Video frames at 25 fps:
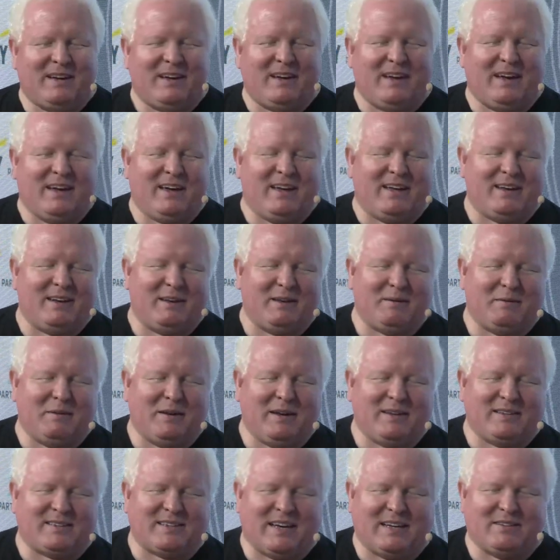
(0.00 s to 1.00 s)
And
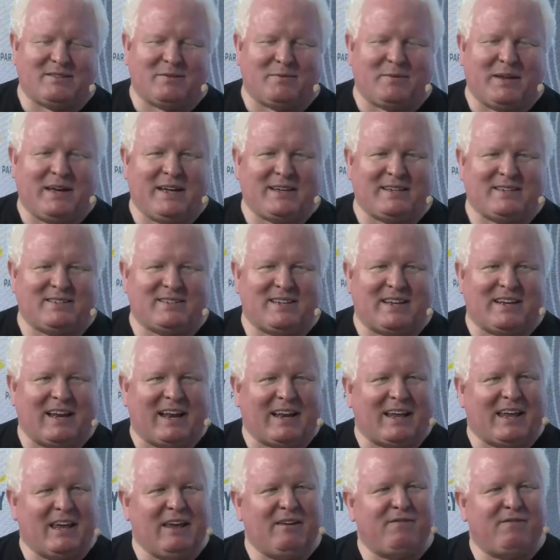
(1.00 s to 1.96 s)
aside from that, he said, like,